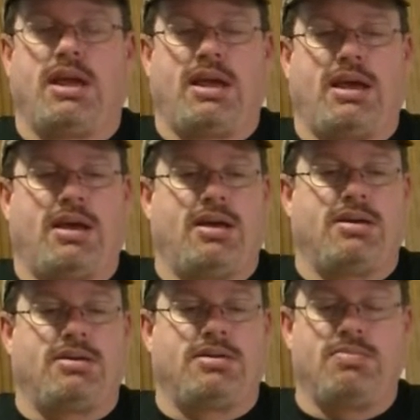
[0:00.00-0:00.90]

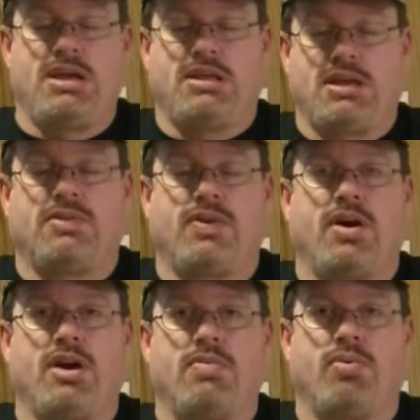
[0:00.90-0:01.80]
And to me, that's
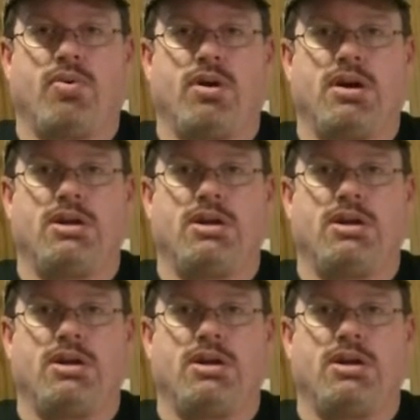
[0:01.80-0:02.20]
very important.